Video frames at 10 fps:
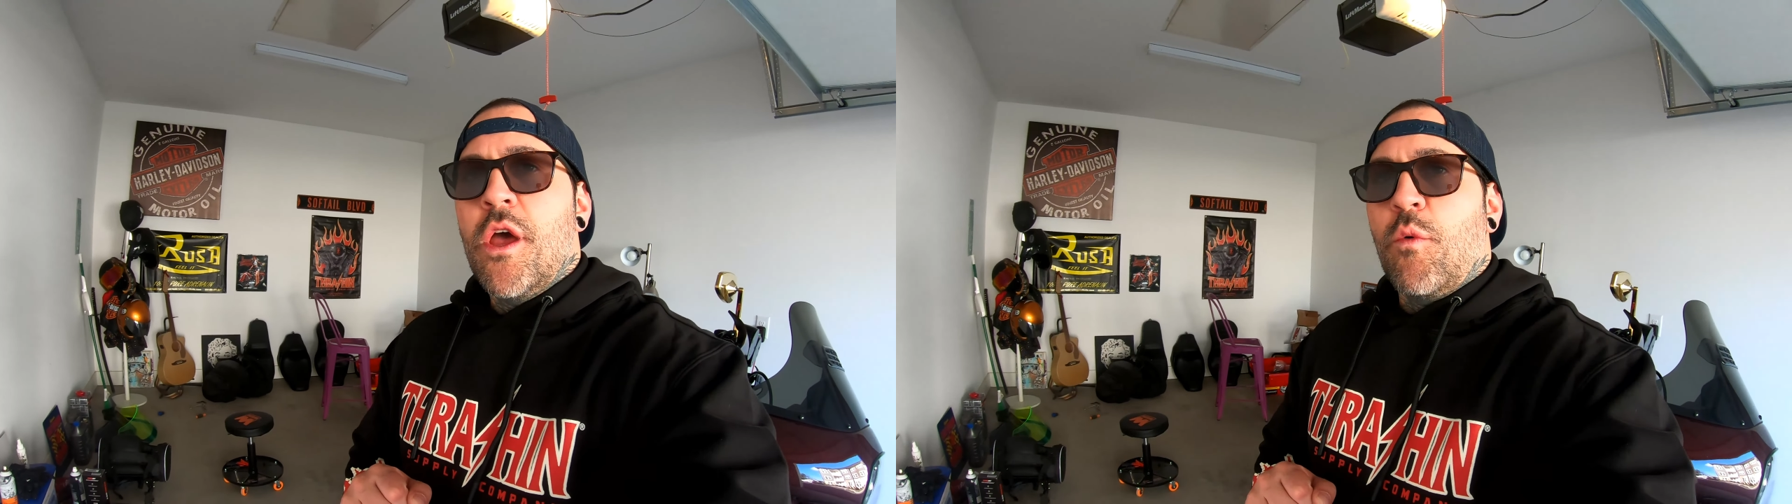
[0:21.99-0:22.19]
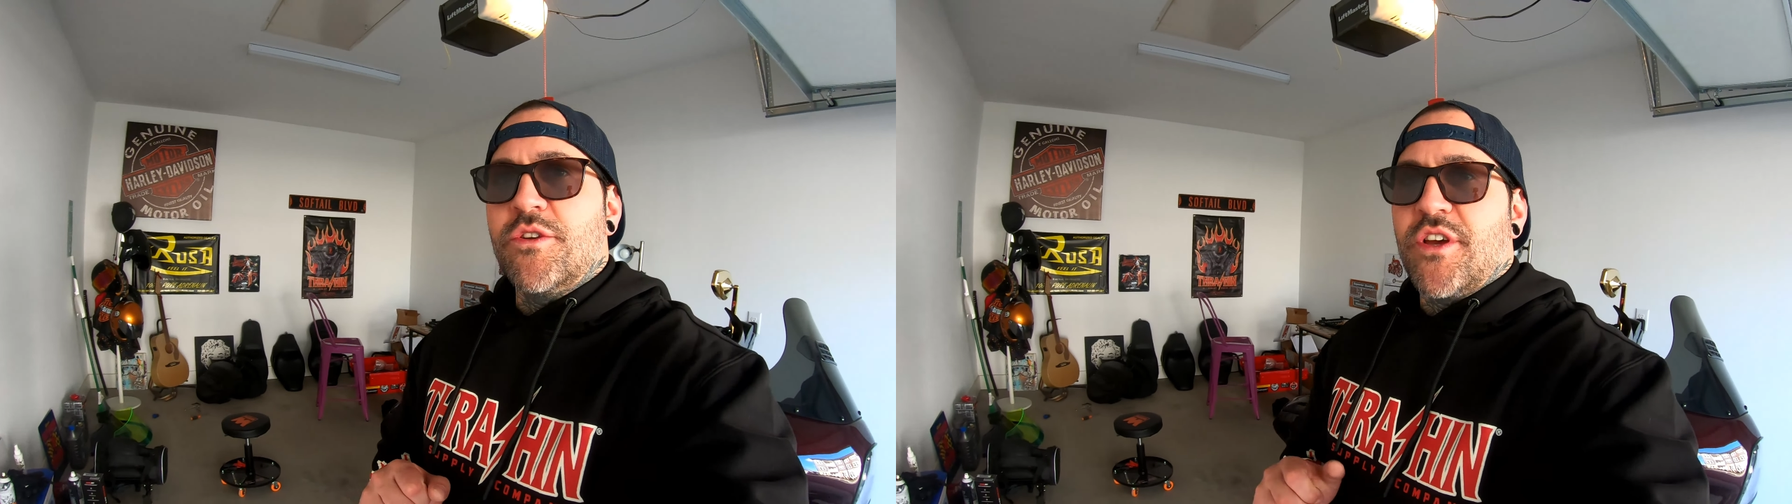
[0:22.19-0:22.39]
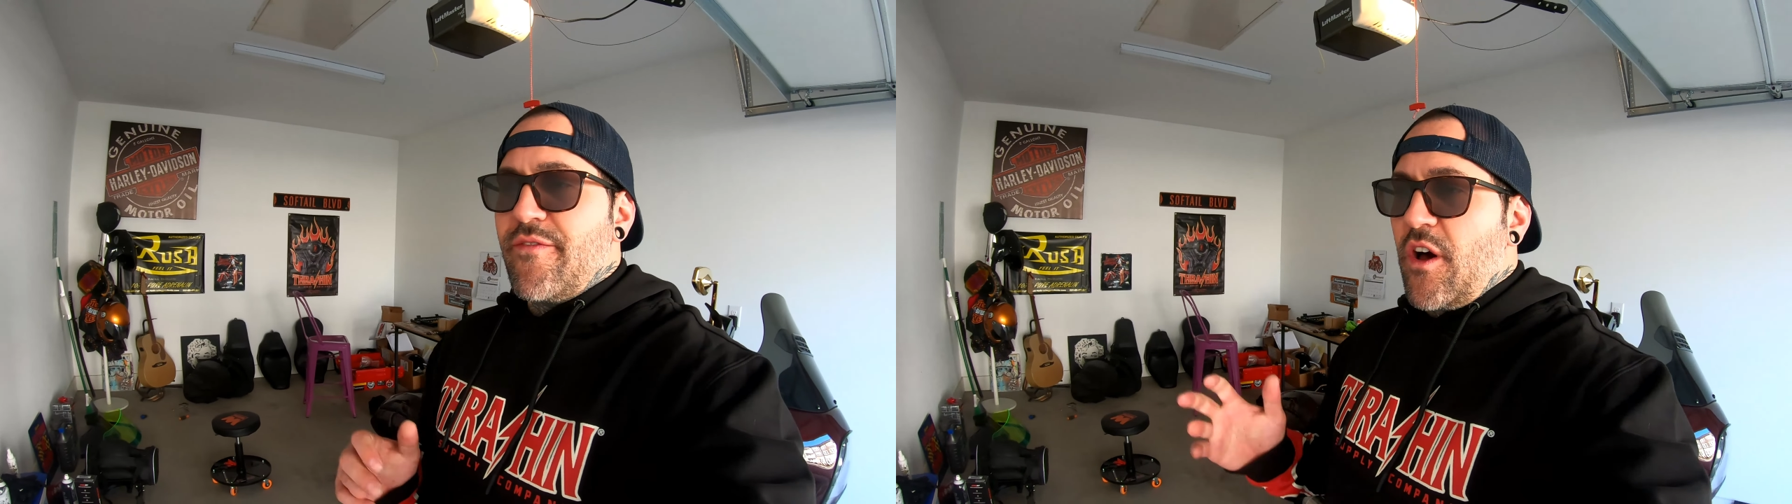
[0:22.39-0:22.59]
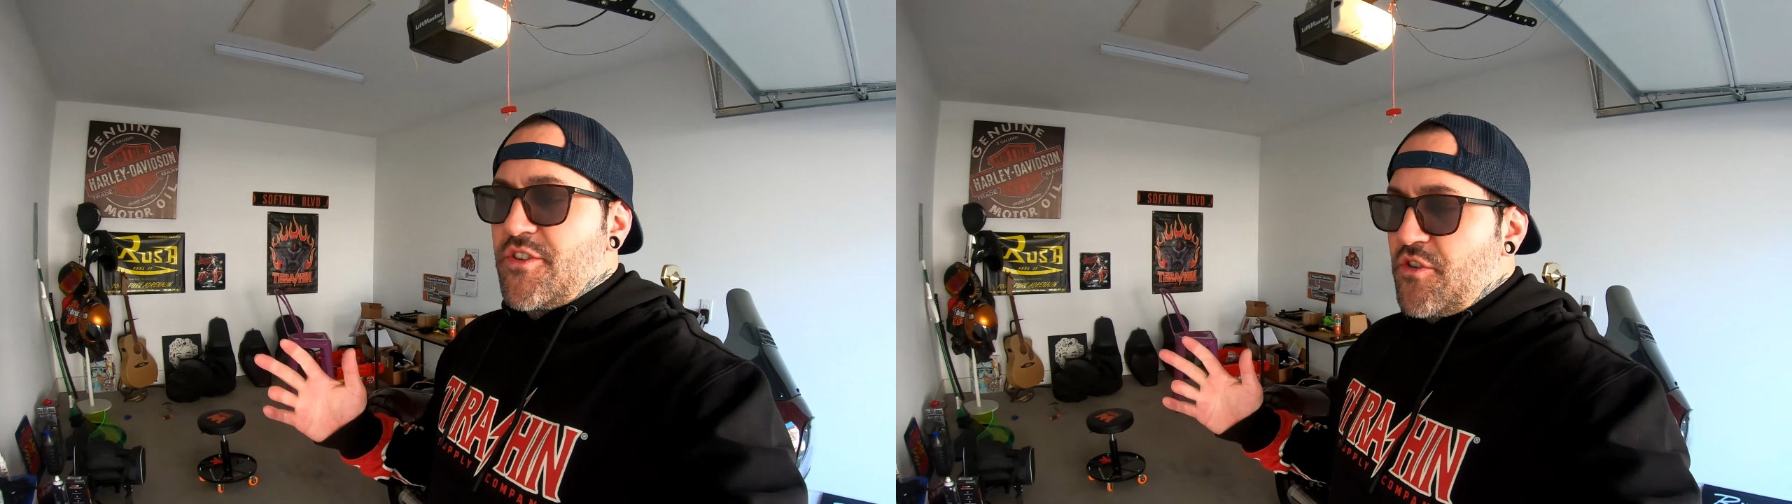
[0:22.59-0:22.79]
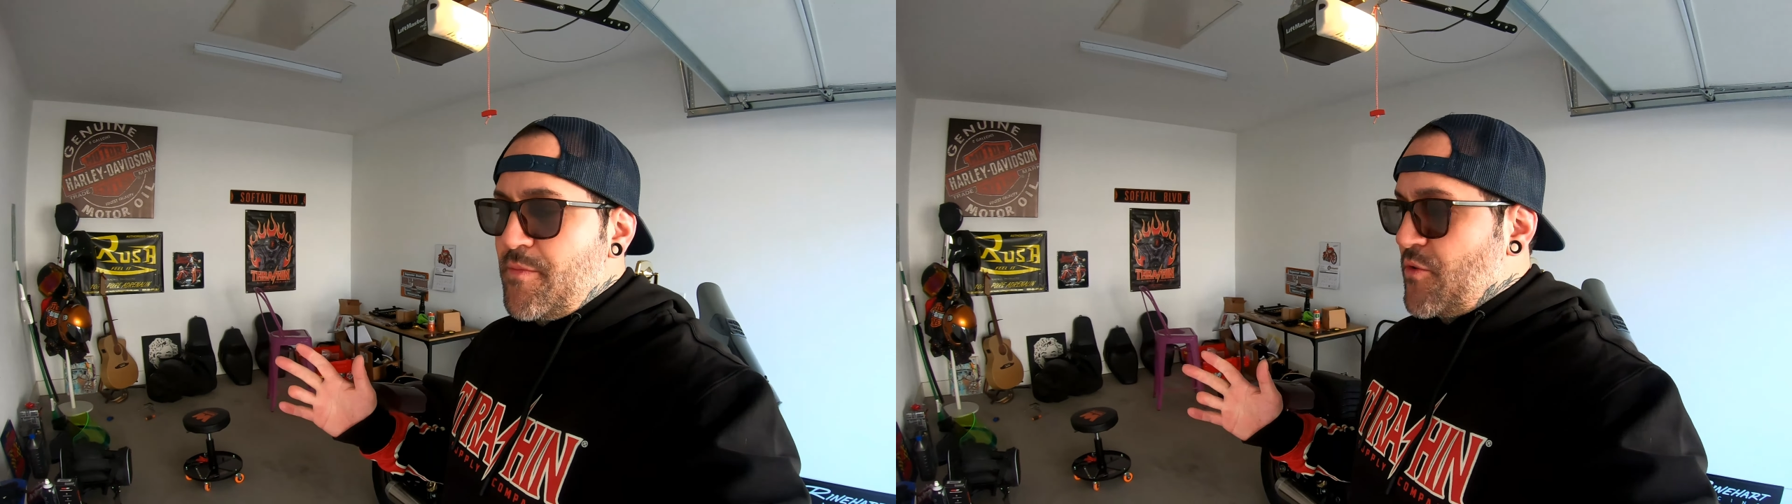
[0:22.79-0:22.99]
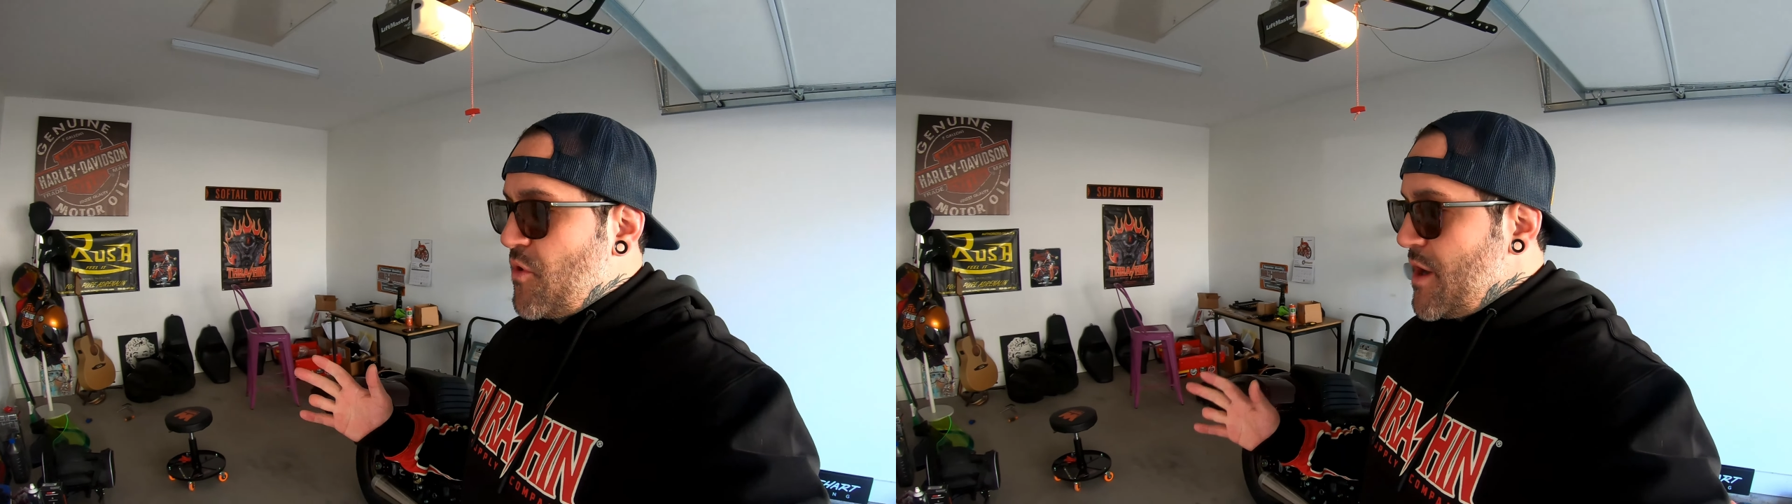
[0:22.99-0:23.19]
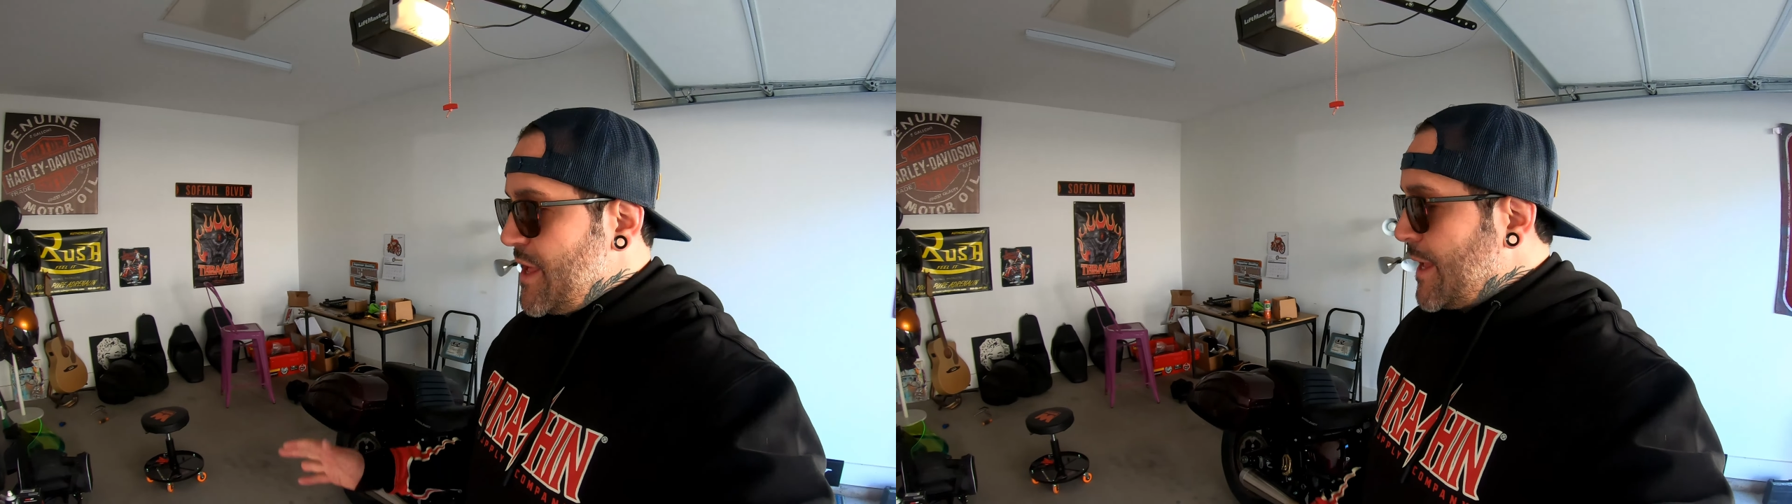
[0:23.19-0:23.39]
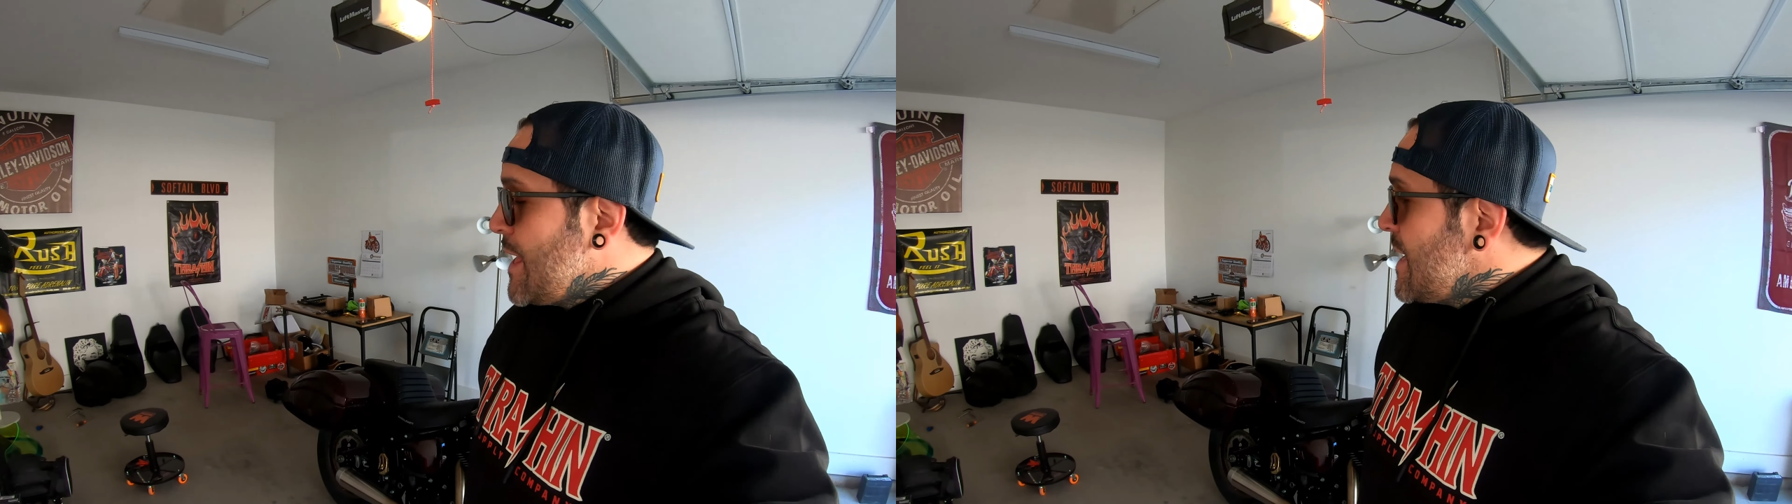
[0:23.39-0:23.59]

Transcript: which I've also been running.